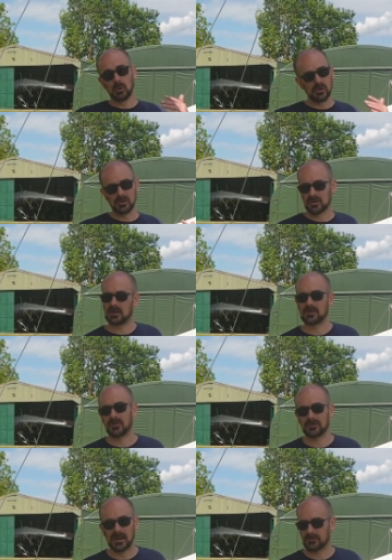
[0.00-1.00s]
or you can leave
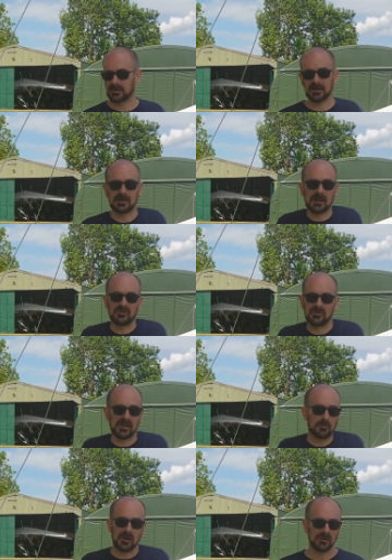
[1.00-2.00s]
those outer leading edges
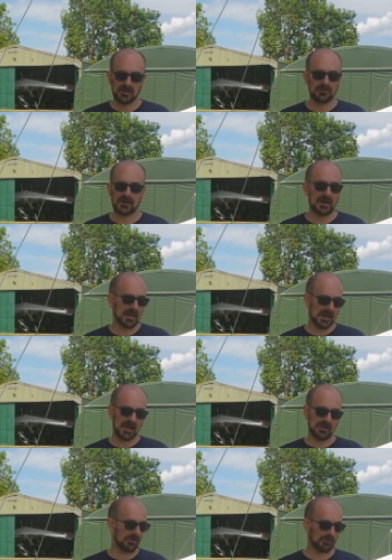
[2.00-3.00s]
in when you de-rig it,
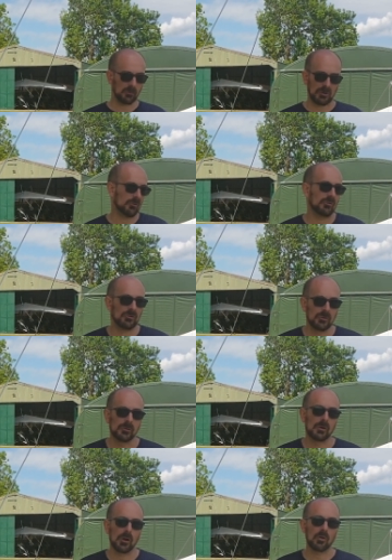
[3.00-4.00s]
and we can just do
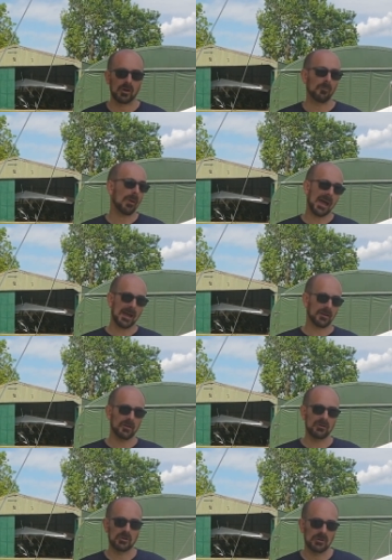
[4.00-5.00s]
your longer bag
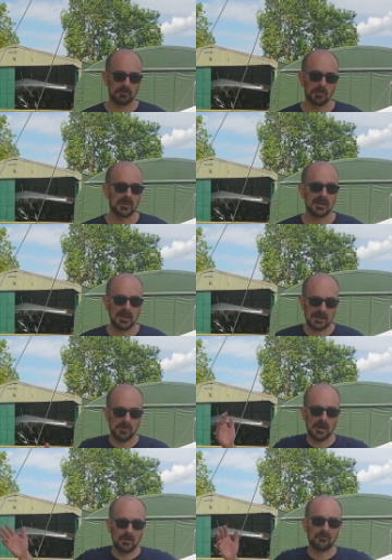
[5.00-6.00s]
and you can keep
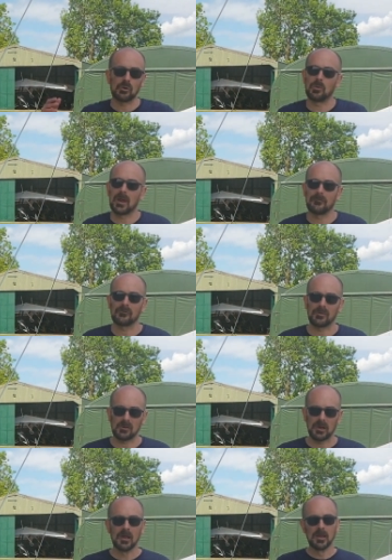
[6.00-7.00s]
it at full length
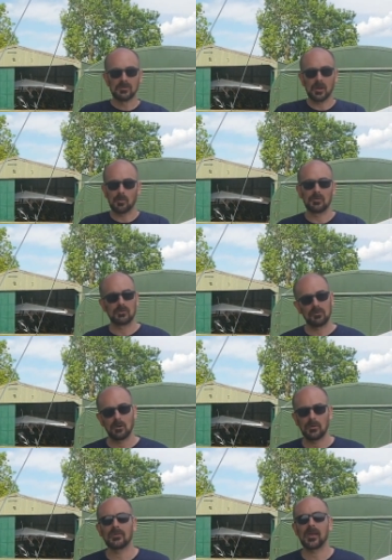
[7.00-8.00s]
if you don't want to
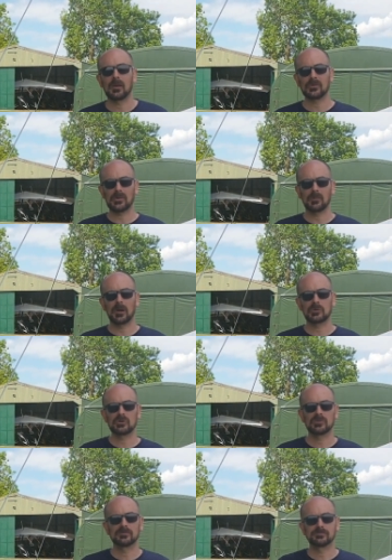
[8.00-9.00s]
roll the sail so
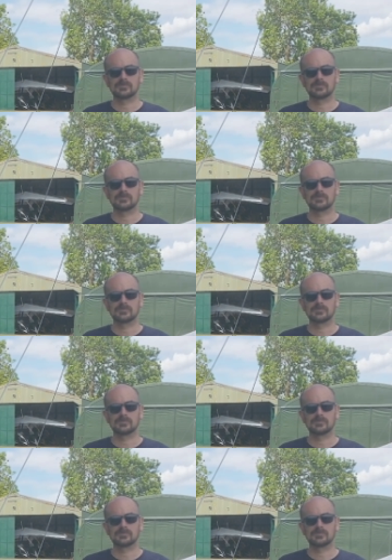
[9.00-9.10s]
much.